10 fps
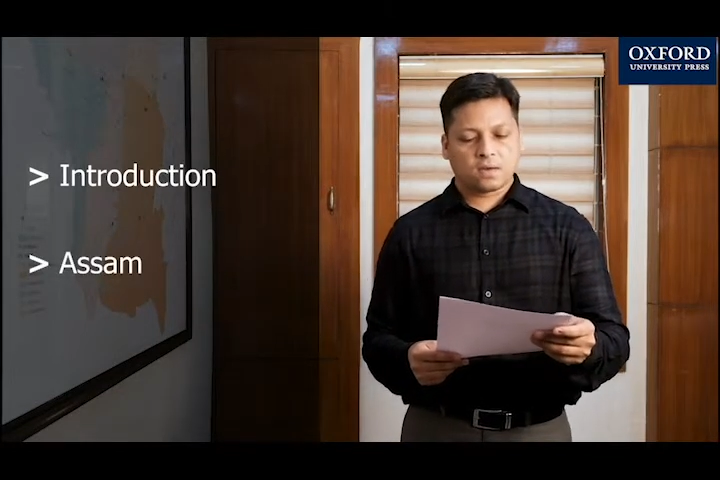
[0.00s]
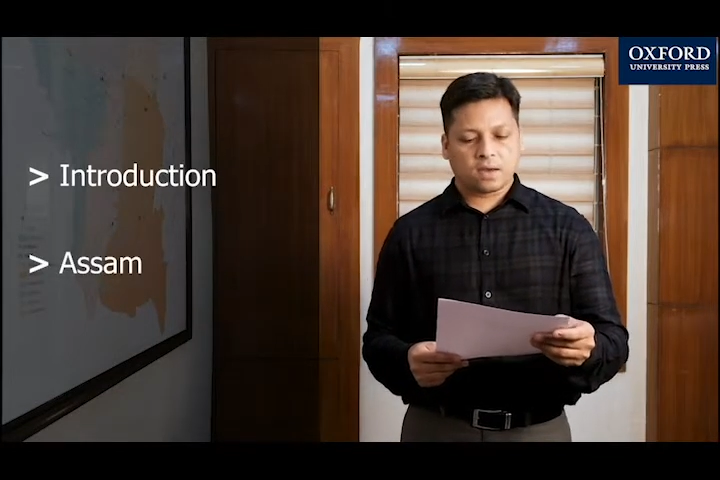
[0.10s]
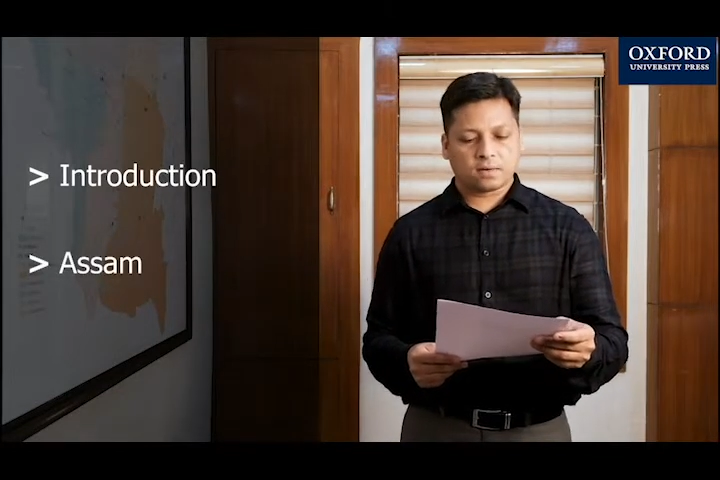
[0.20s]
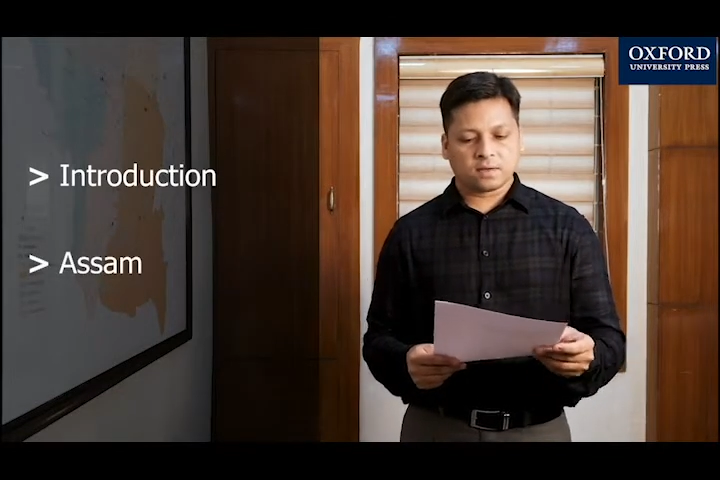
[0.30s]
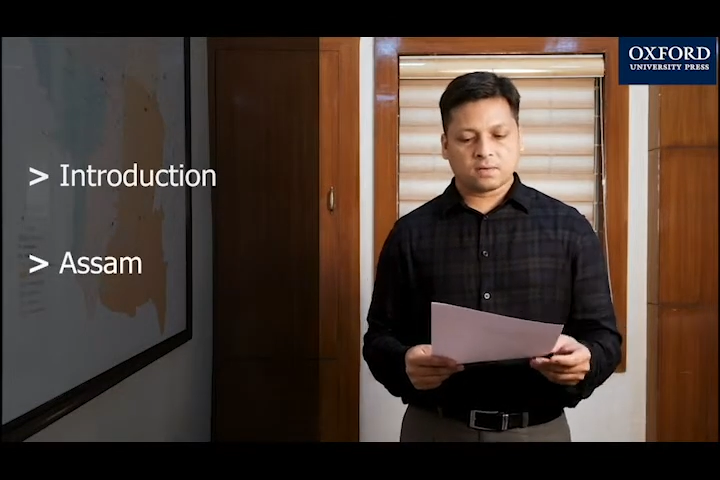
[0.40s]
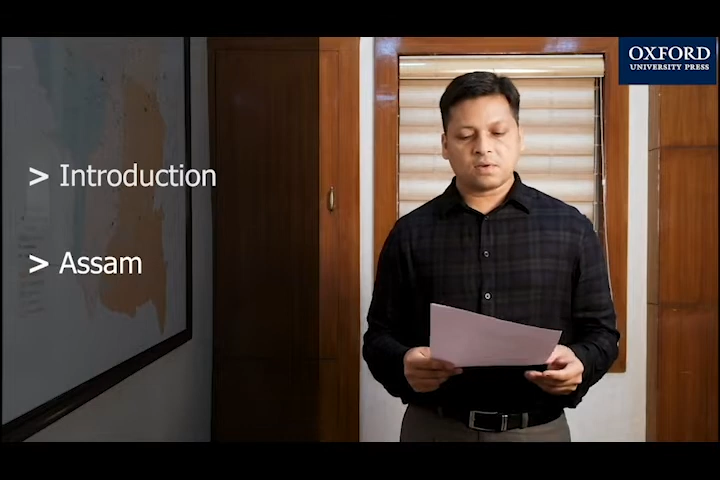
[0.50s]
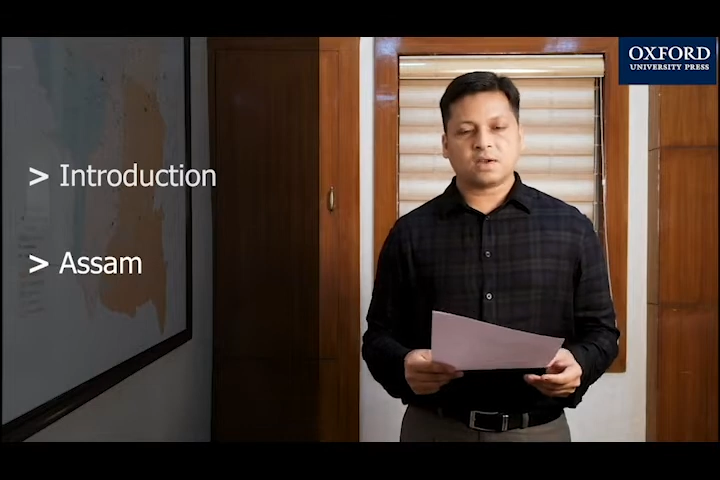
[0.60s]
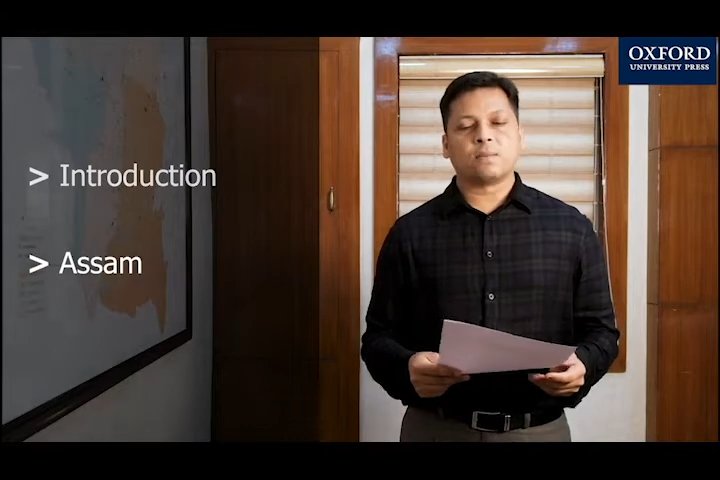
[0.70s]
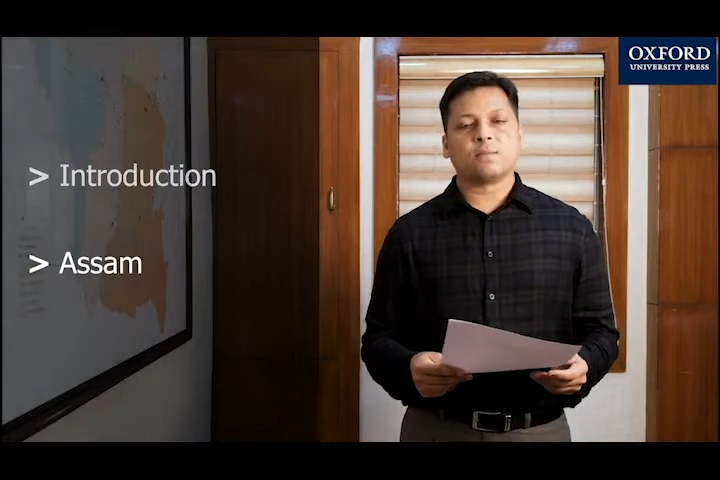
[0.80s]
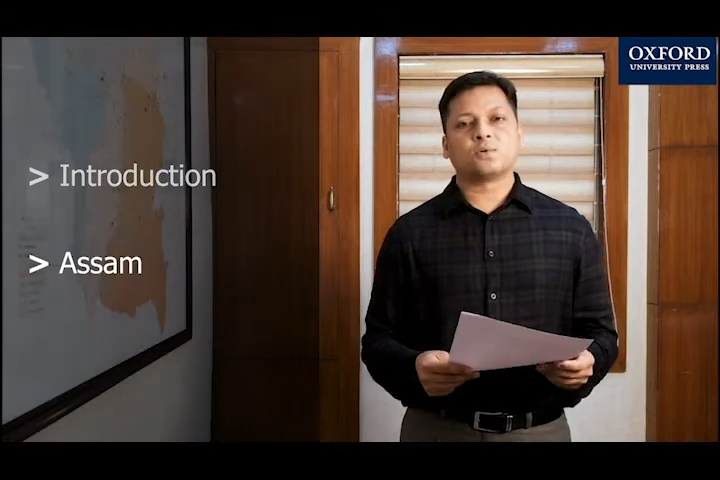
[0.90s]
and then we
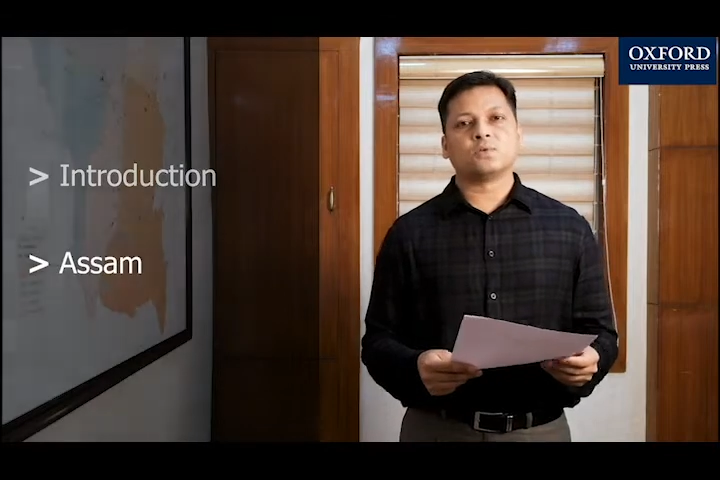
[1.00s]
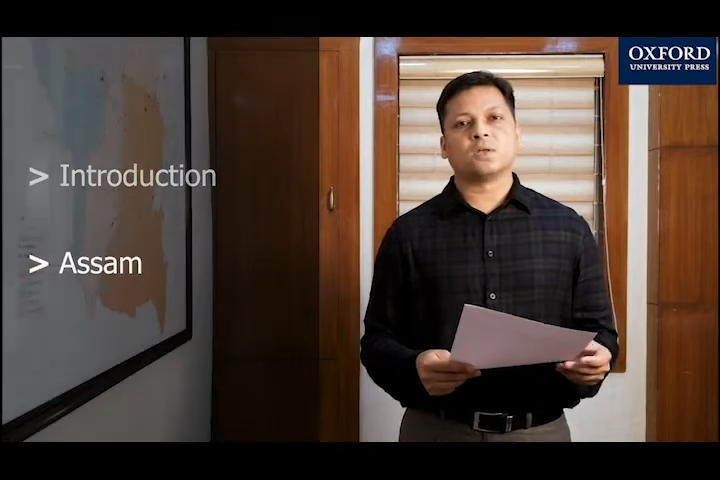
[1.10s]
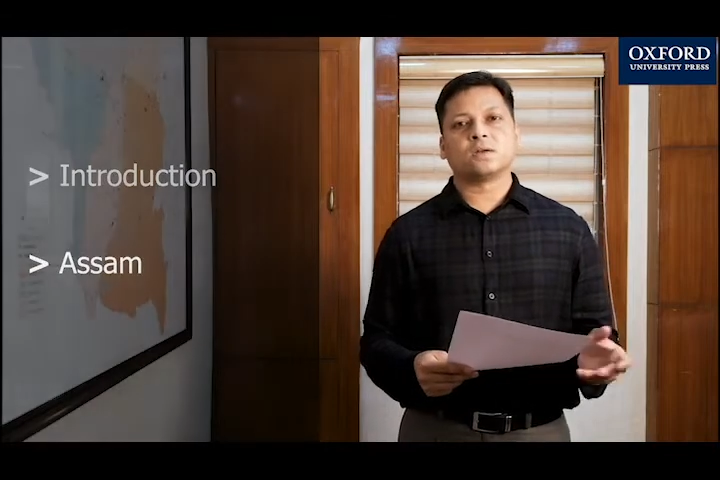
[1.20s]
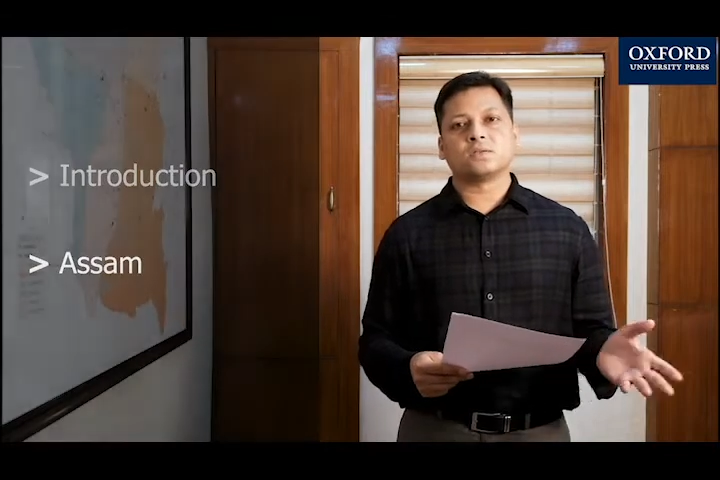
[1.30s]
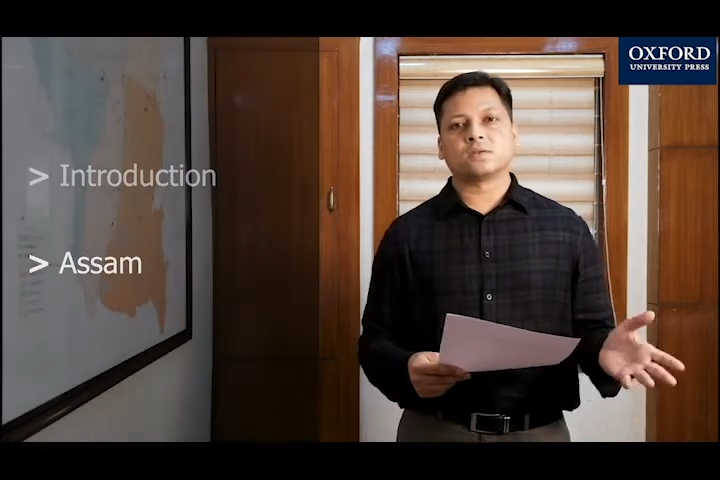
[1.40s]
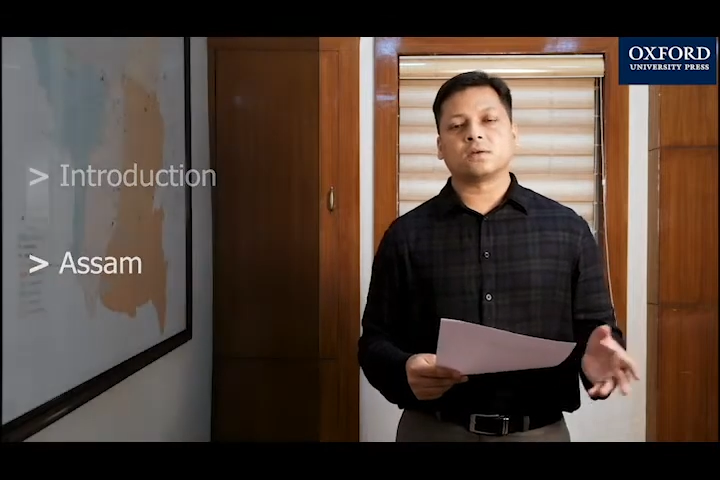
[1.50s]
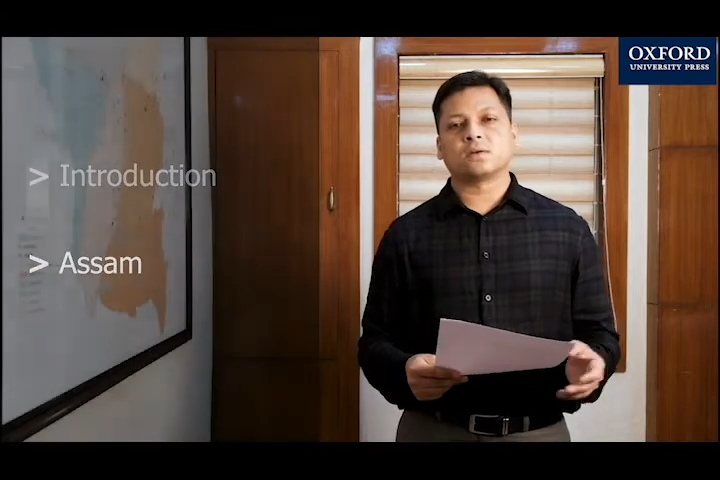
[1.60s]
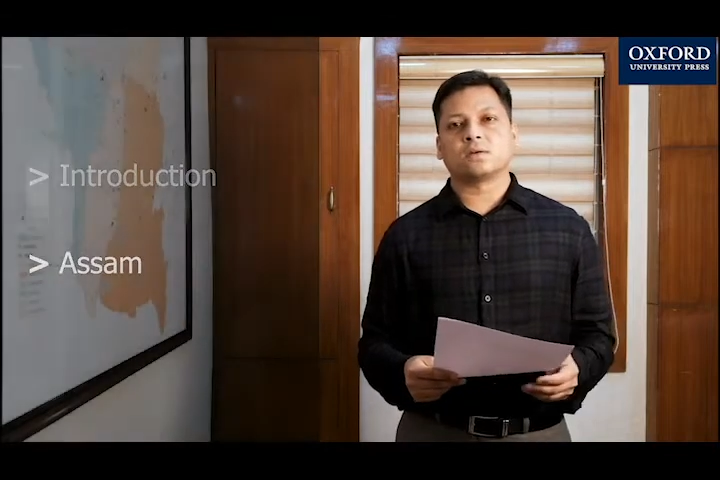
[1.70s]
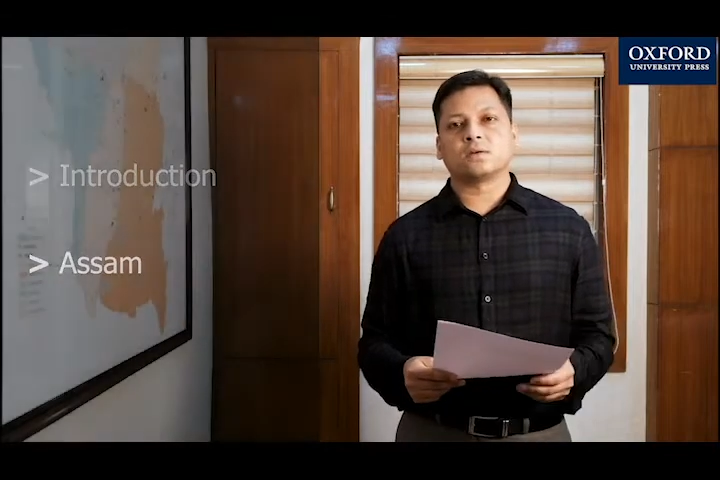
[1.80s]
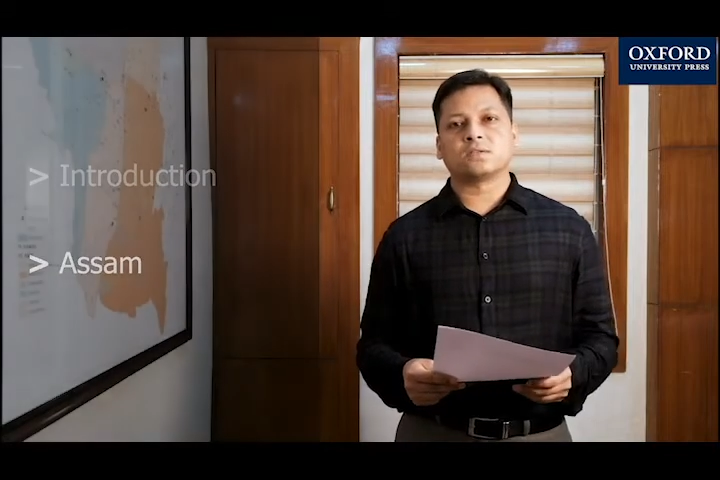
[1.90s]
come to the
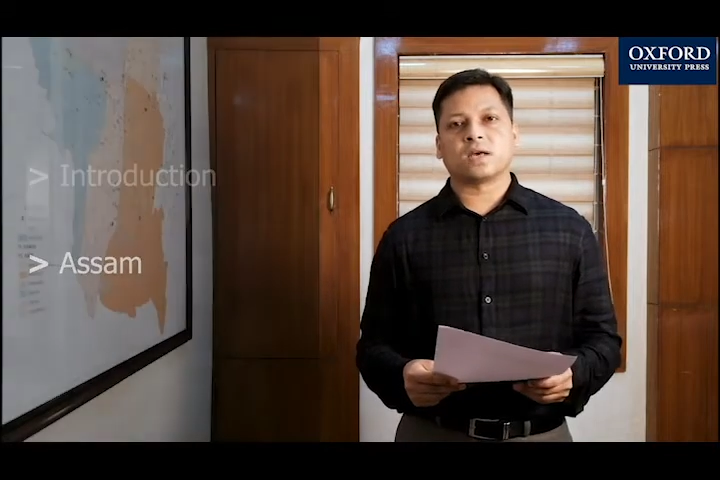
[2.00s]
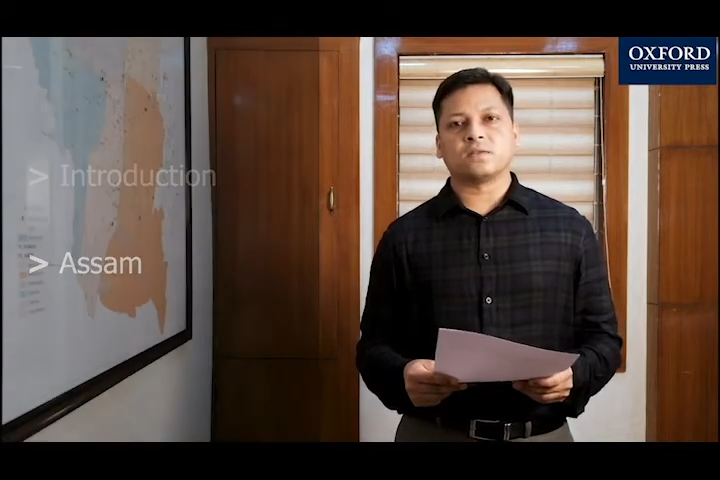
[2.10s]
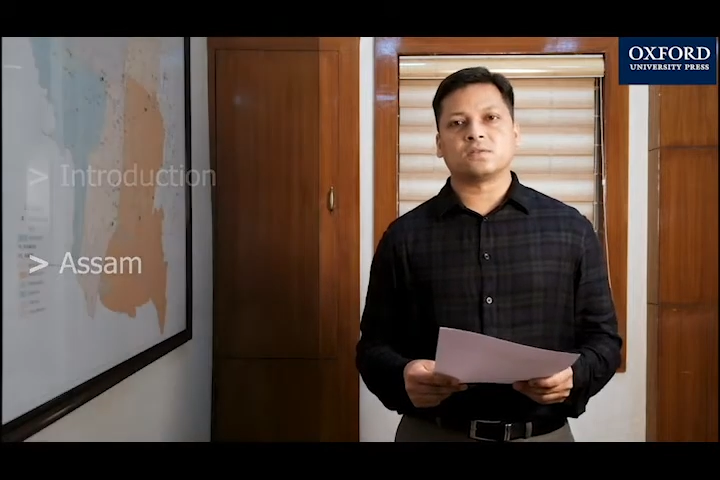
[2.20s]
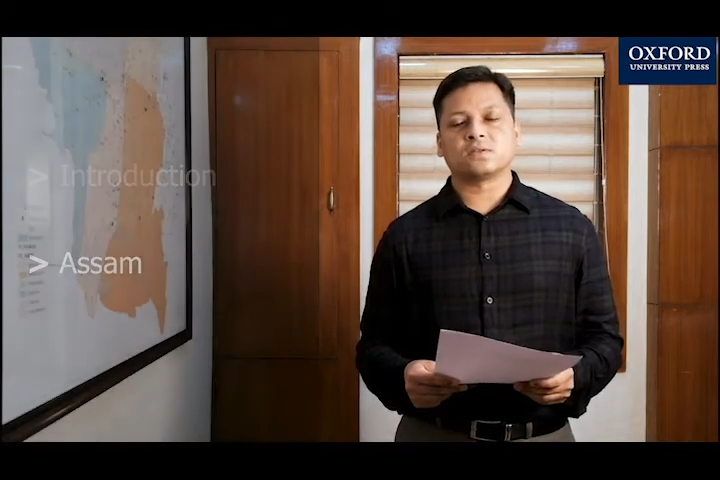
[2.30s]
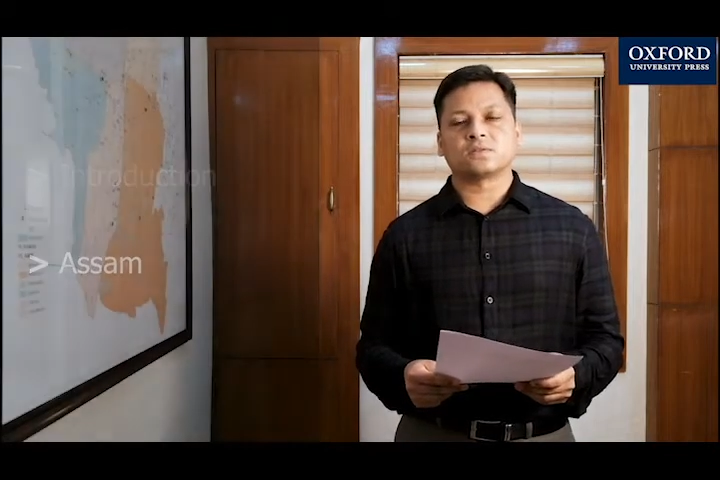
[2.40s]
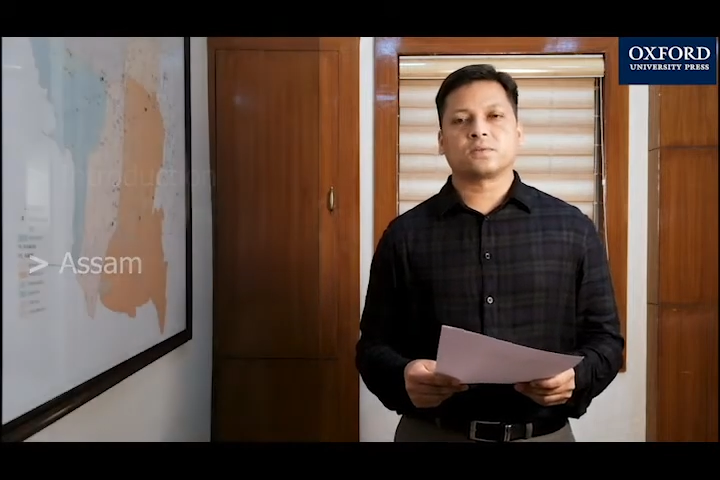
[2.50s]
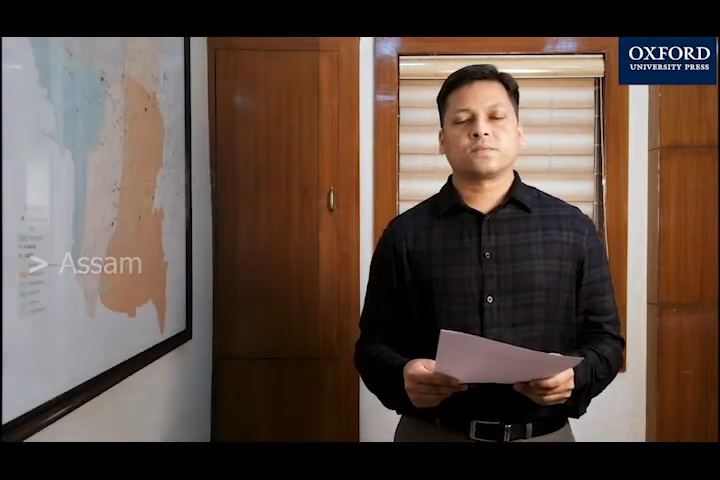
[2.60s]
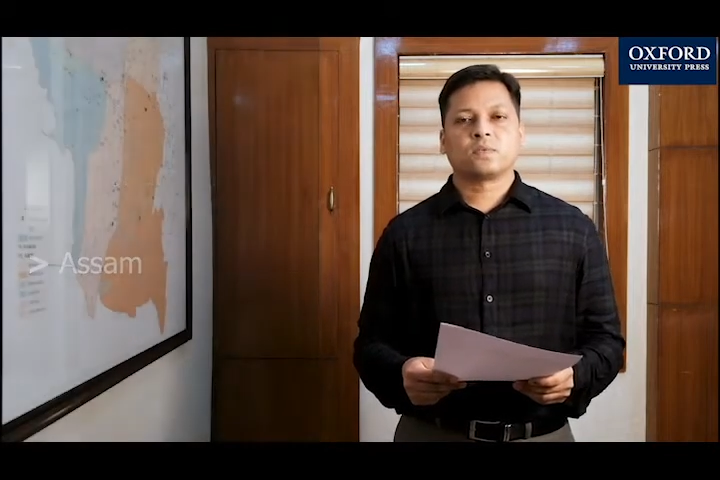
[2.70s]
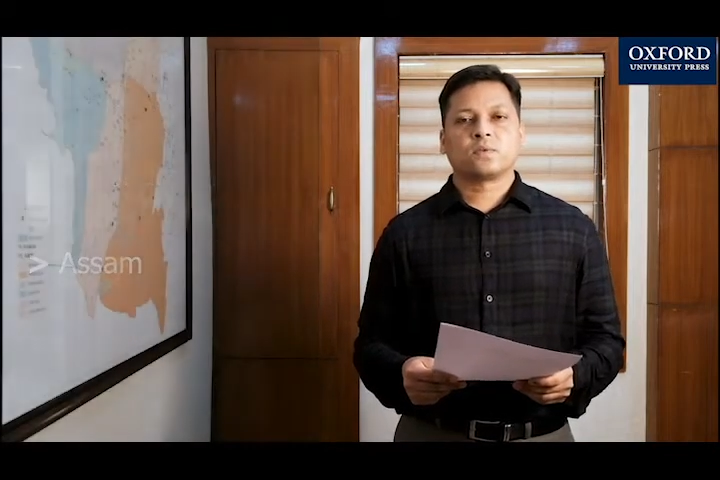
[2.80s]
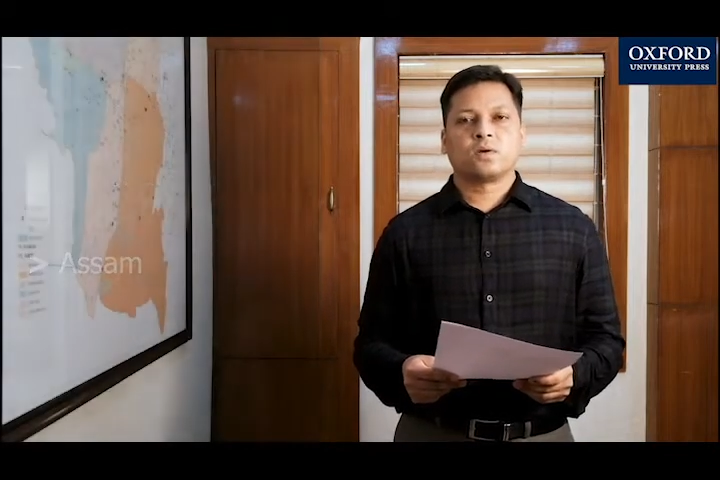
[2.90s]
recent challenges